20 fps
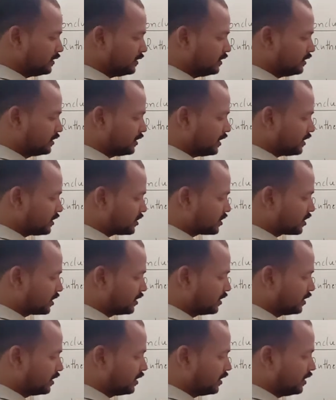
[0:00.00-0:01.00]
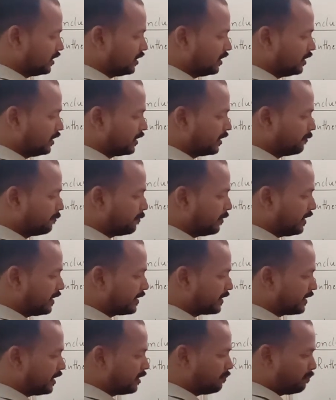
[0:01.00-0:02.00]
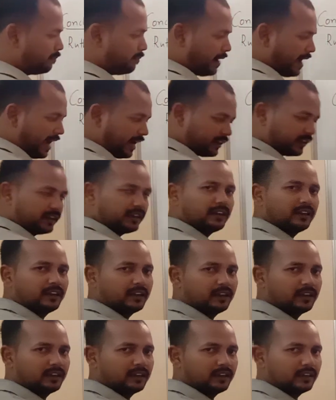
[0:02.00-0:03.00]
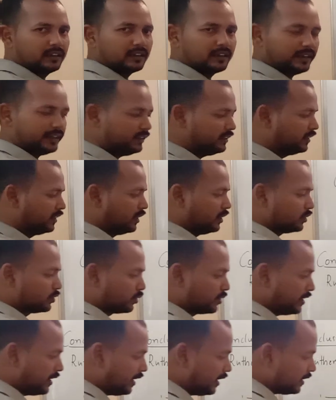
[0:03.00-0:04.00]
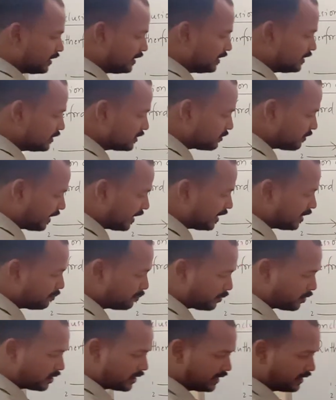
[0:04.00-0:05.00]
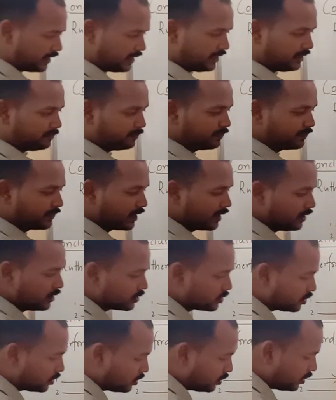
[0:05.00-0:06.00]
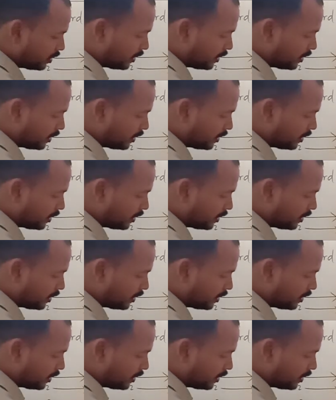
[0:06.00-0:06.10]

just reflected back, right? So here it is very important here. So